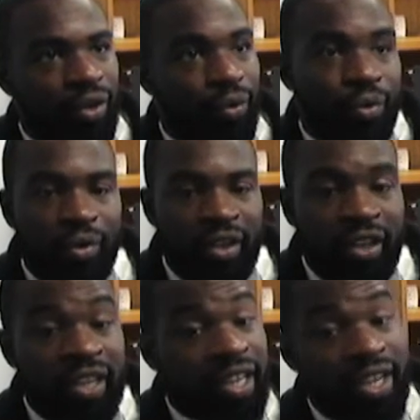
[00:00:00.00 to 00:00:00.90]

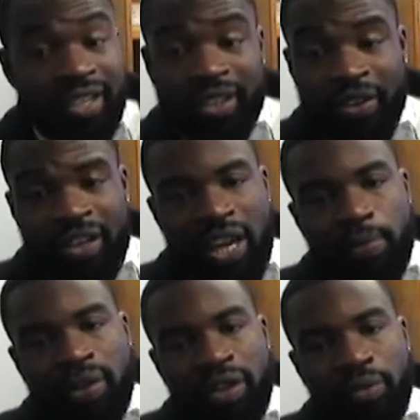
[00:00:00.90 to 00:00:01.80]
or in a certain
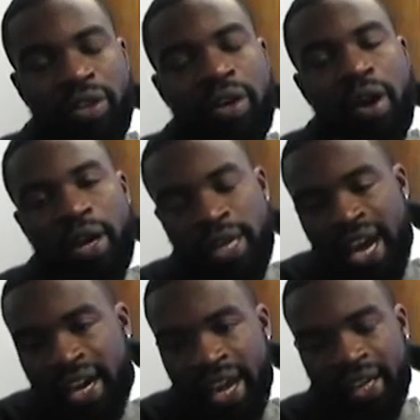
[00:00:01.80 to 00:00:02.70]
neighborhood where there are
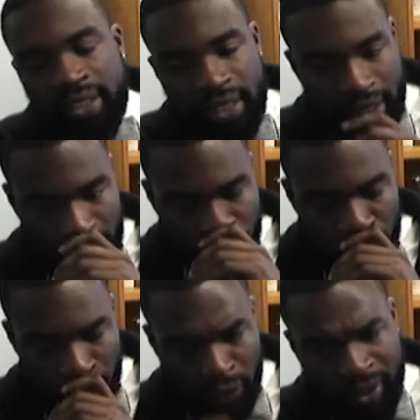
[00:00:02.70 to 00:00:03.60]
not access
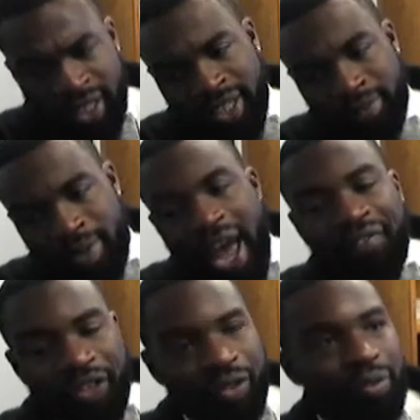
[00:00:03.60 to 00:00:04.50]
to
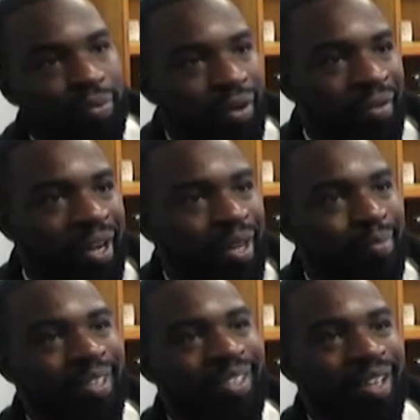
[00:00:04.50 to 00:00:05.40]
after-school
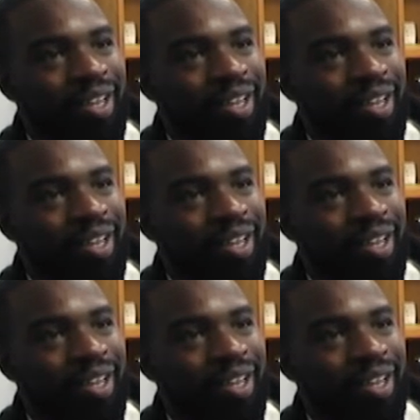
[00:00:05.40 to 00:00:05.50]
programs,